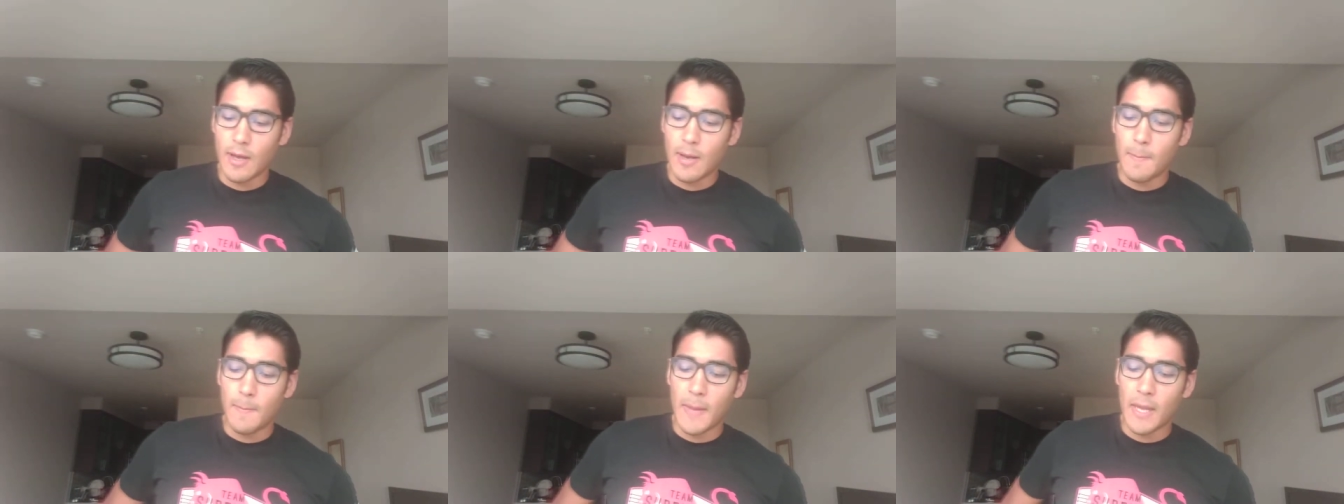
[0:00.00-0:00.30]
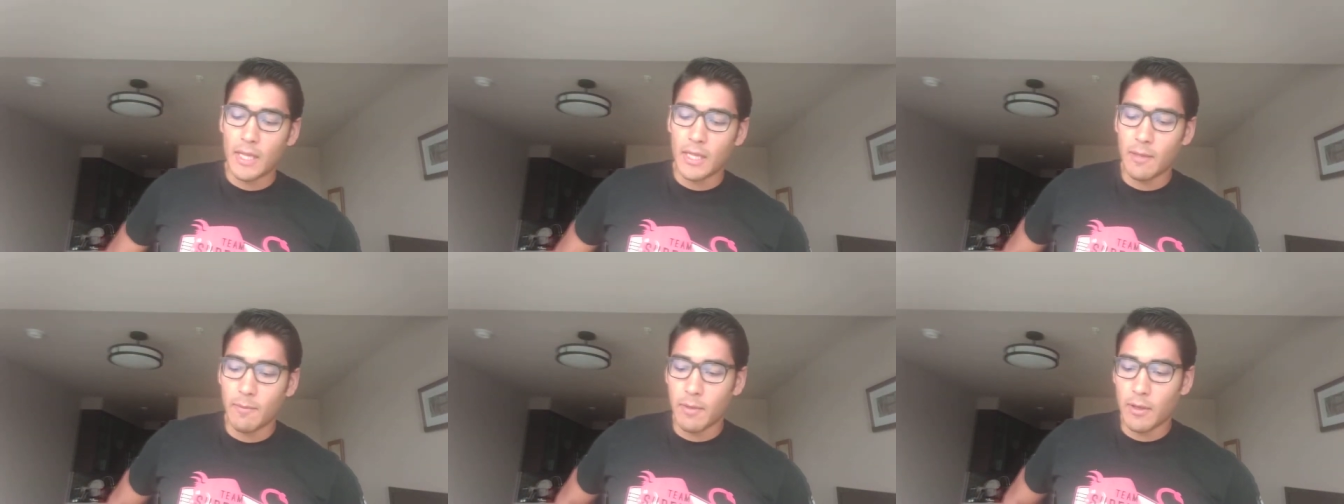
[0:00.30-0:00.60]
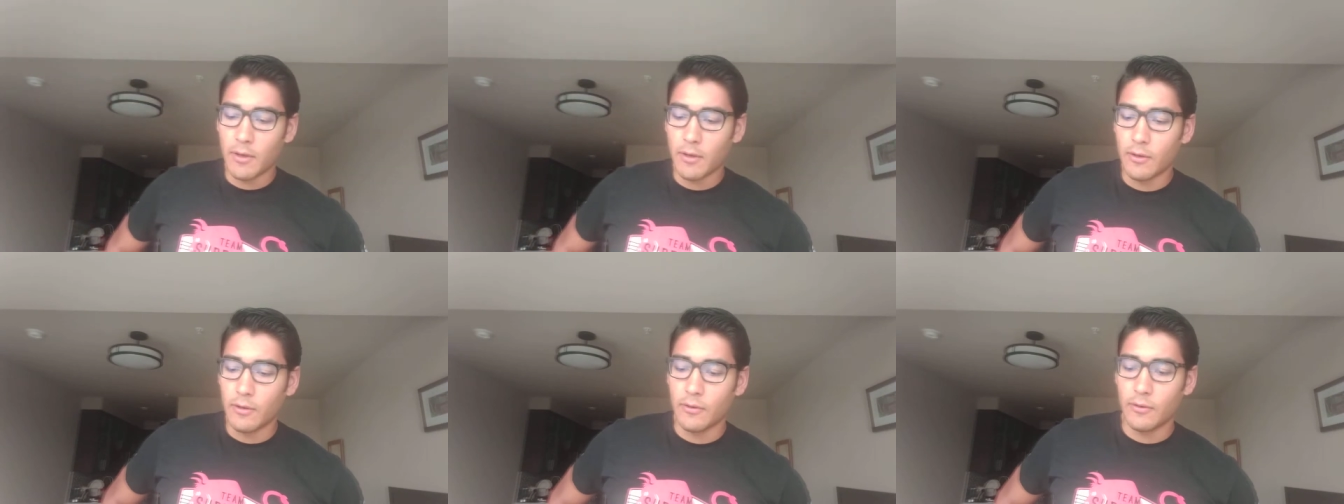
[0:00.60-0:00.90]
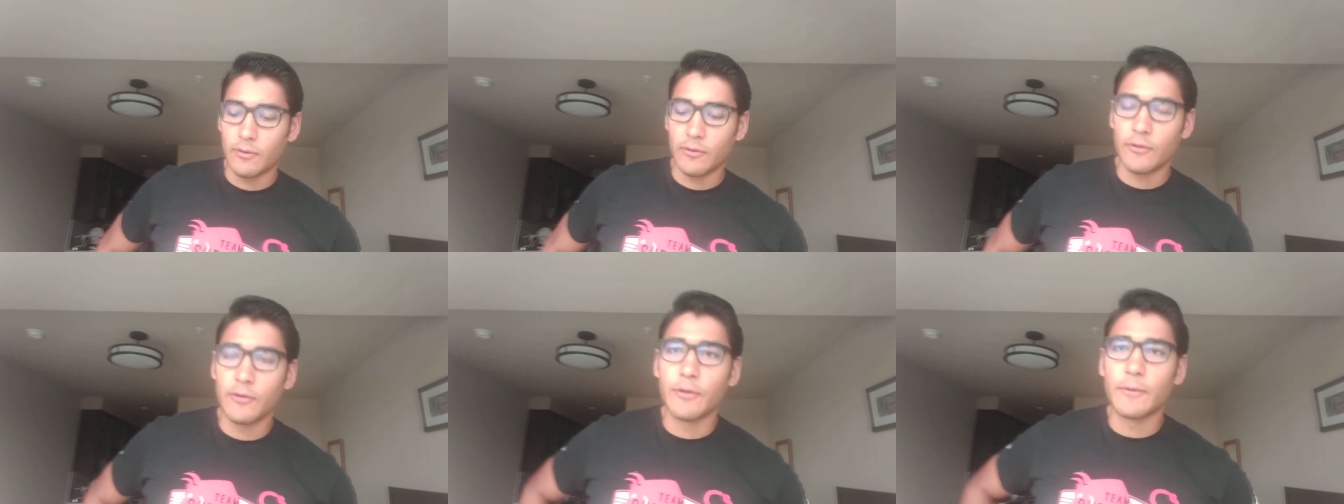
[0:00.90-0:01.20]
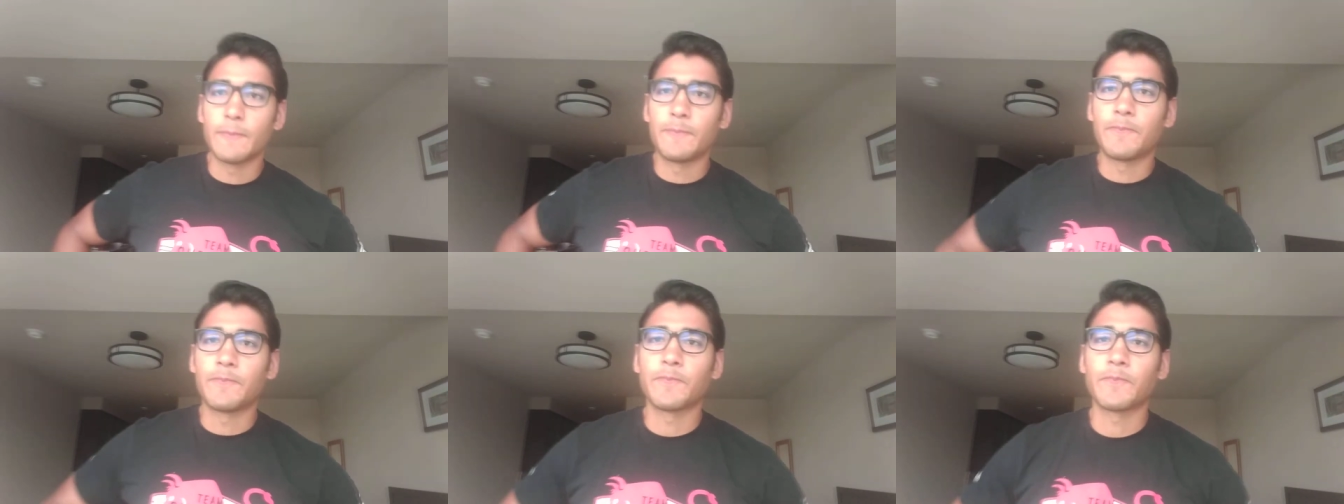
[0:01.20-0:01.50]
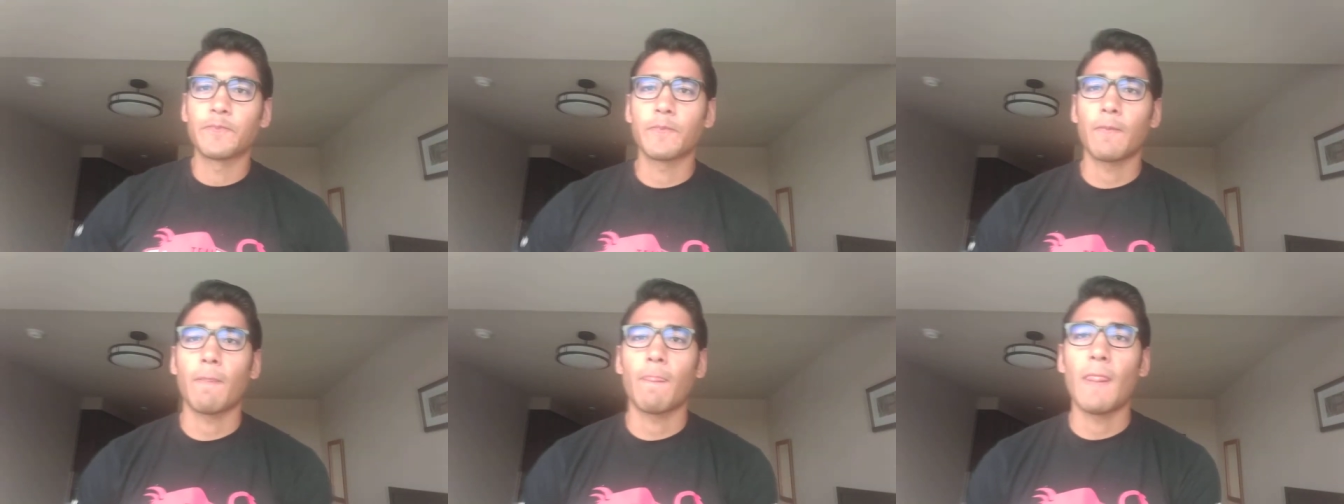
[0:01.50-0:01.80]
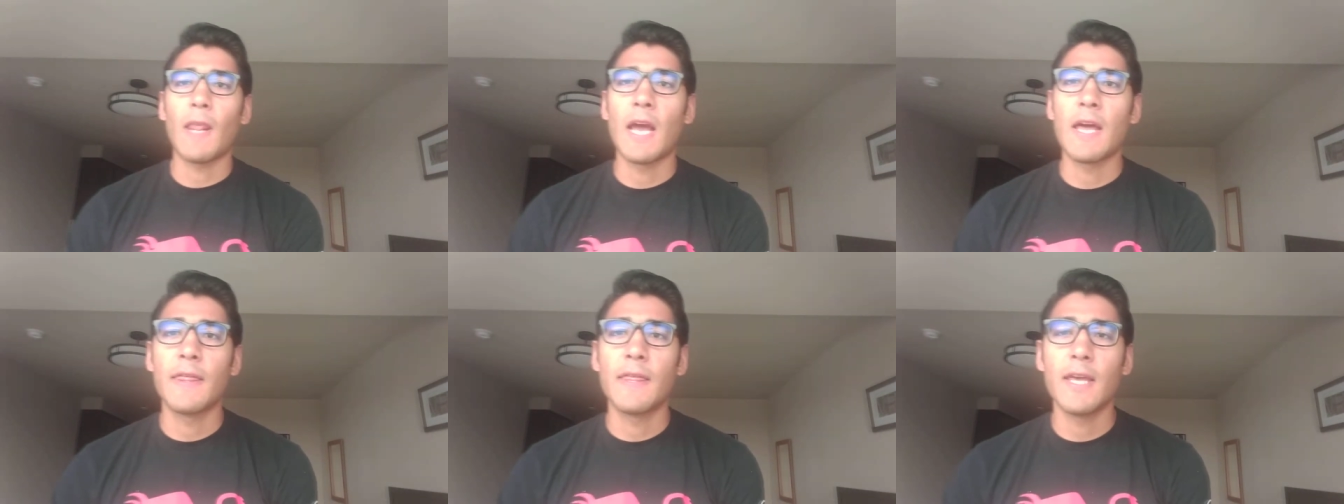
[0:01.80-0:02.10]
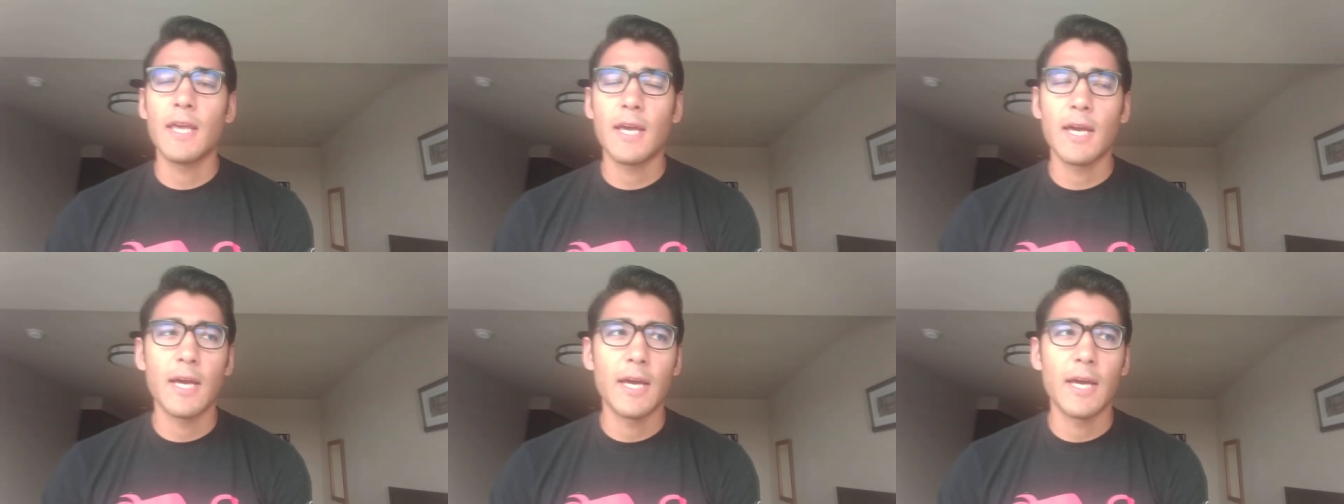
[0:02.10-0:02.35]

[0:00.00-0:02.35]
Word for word: mainly because I think